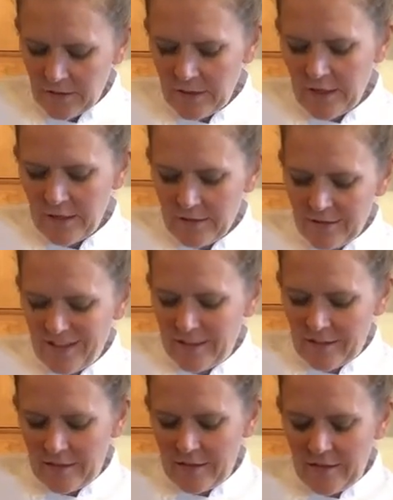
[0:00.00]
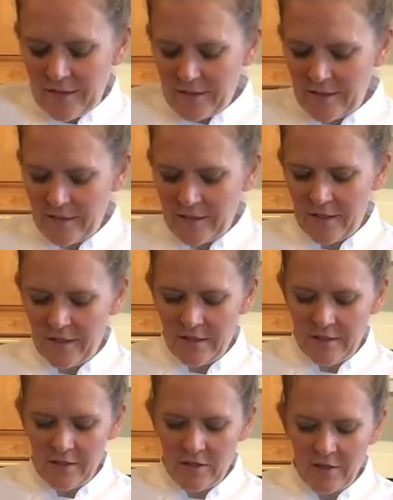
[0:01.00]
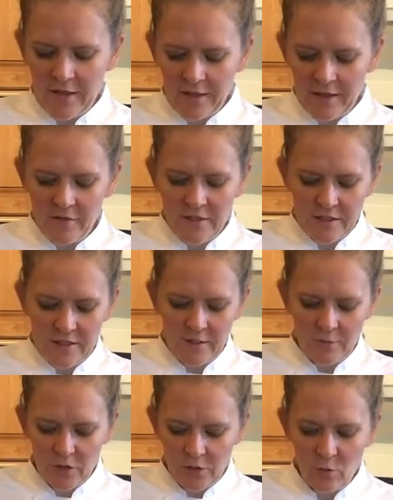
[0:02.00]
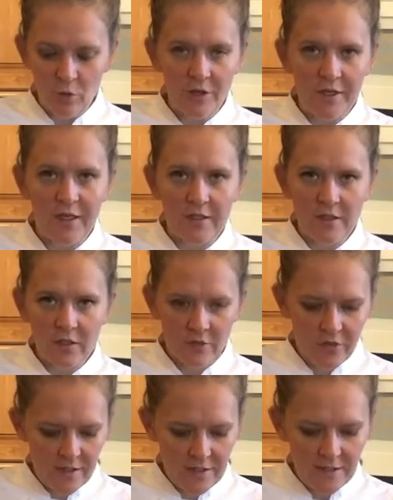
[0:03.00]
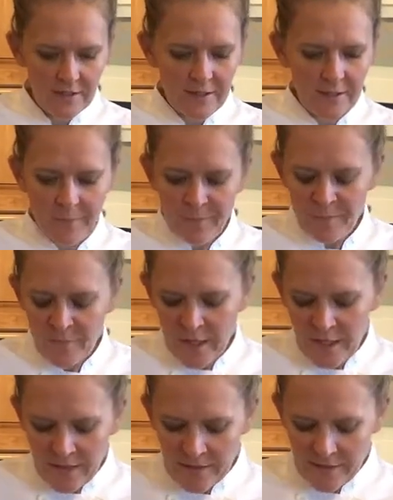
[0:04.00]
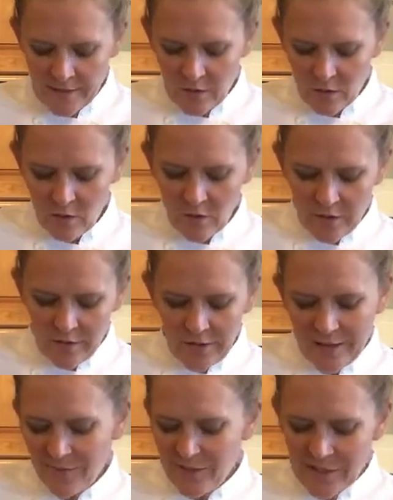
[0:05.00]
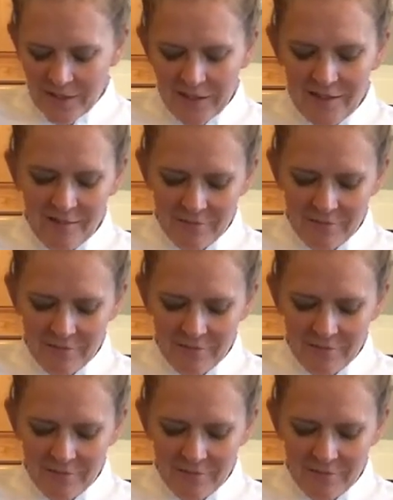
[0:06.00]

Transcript: cut it like this. And so that gives us some good working surfaces. And so then I'm just going to